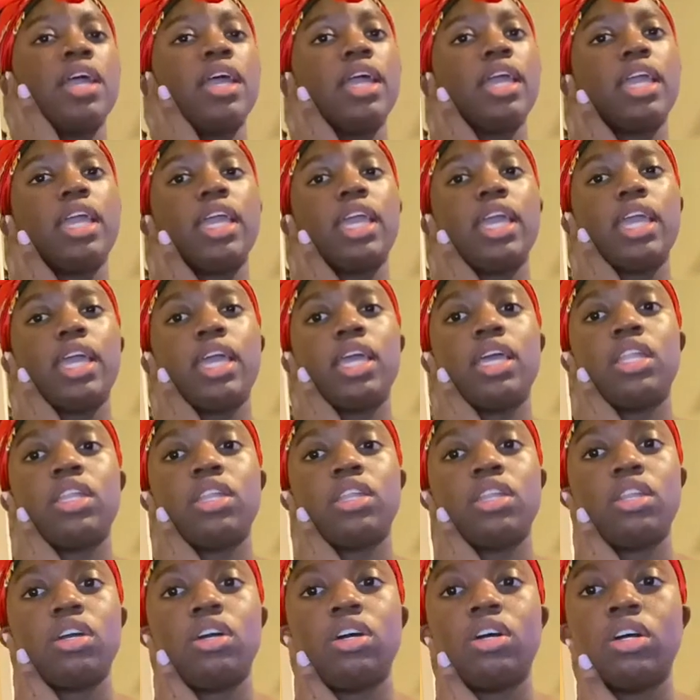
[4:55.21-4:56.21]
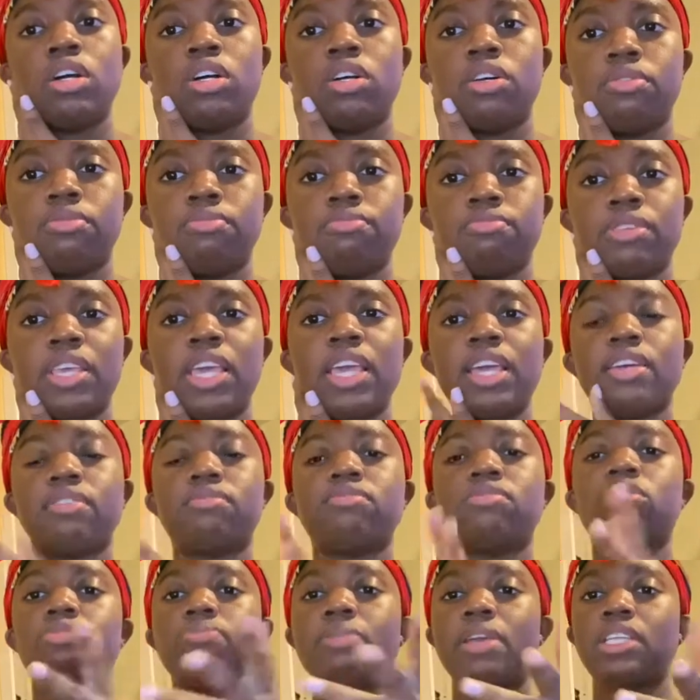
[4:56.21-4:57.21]
And yeah,
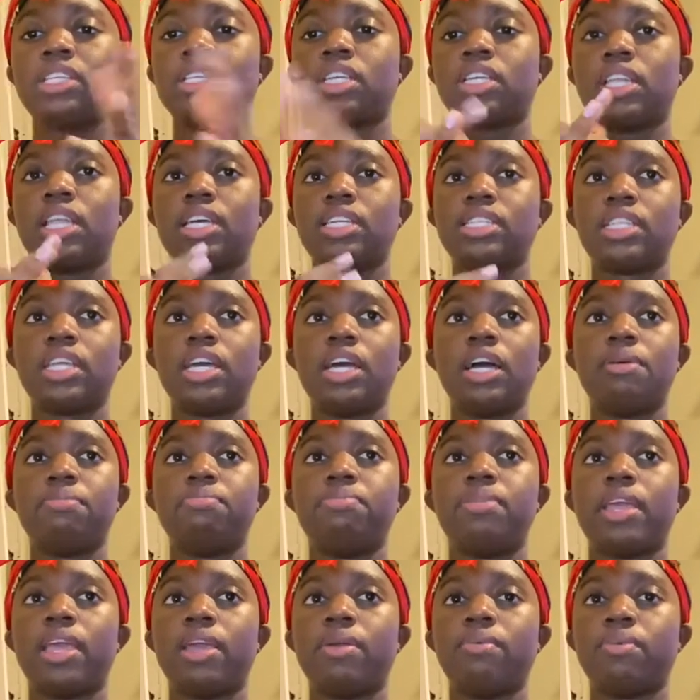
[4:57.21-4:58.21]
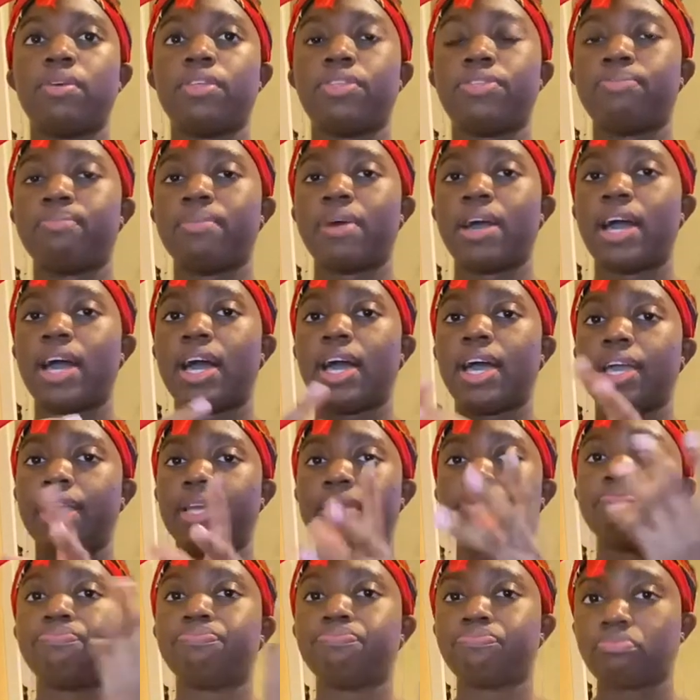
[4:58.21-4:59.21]
so basically that's the update with
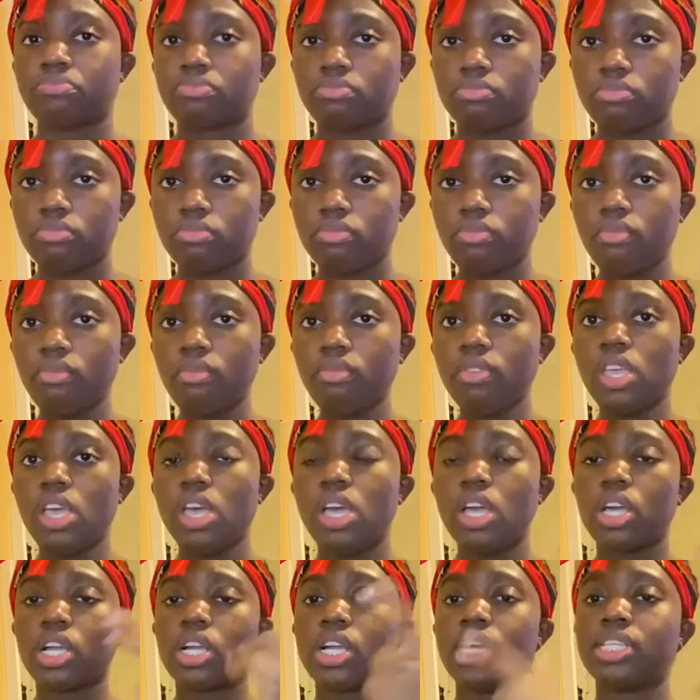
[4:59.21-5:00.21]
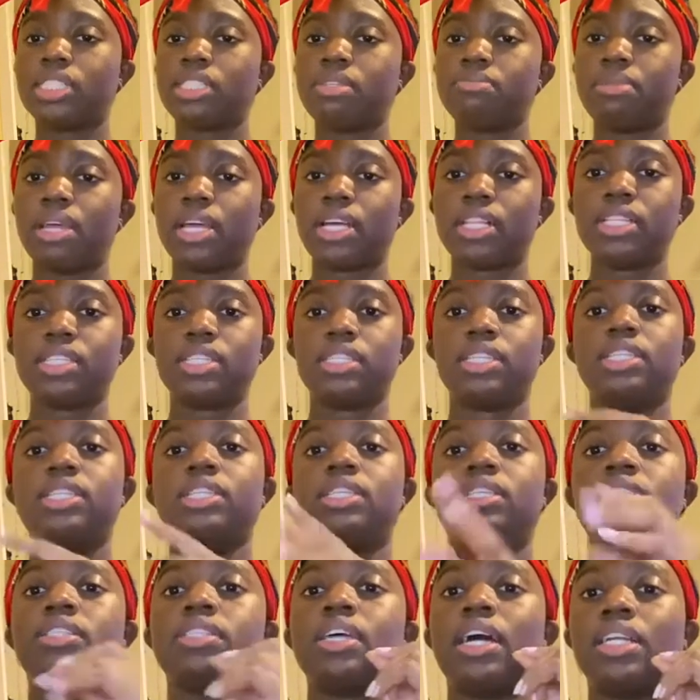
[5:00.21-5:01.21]
my custom
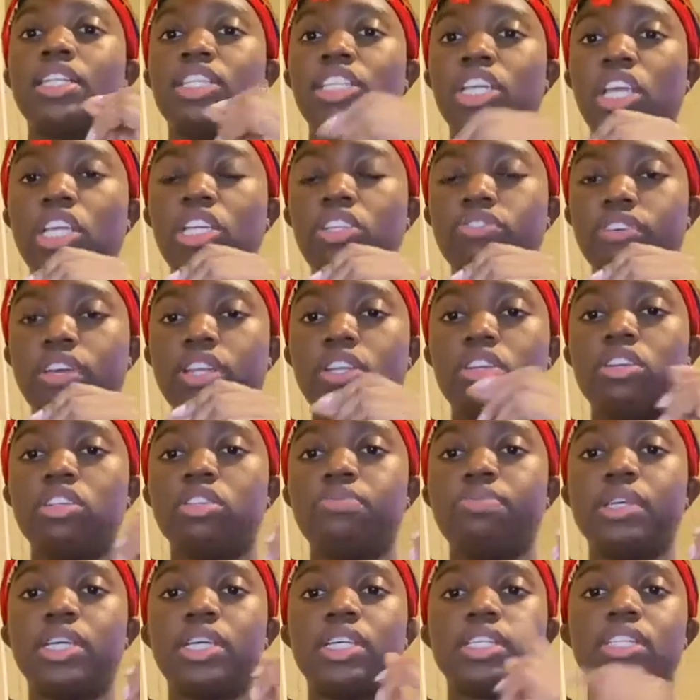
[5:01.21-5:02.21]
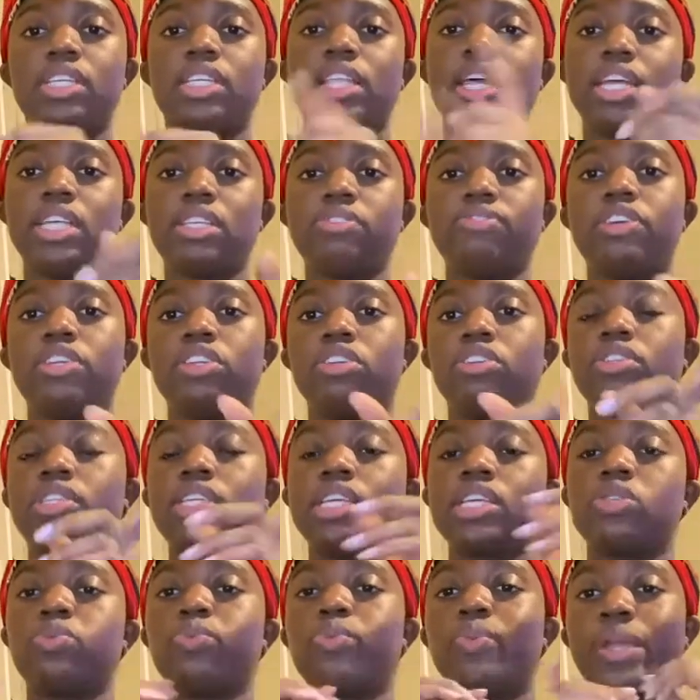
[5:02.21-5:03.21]
necklaces. I changed vendors because the last vendor
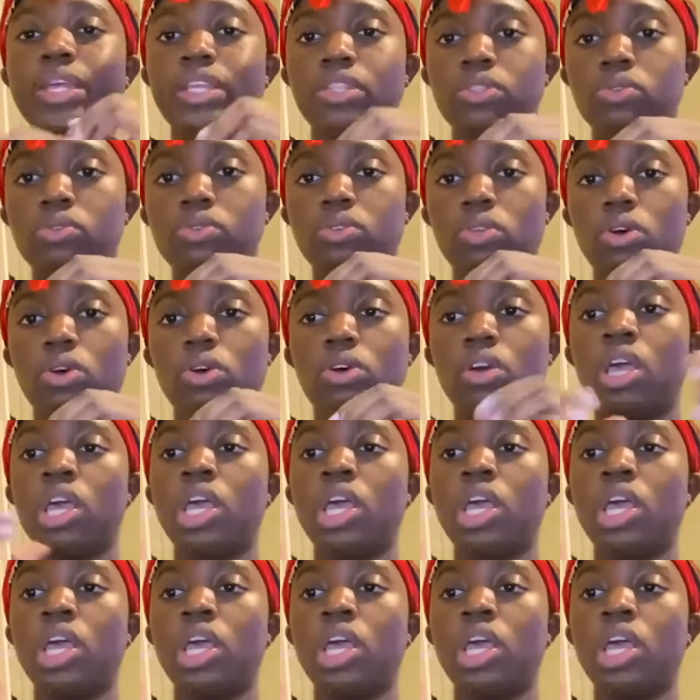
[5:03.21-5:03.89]
takes way too long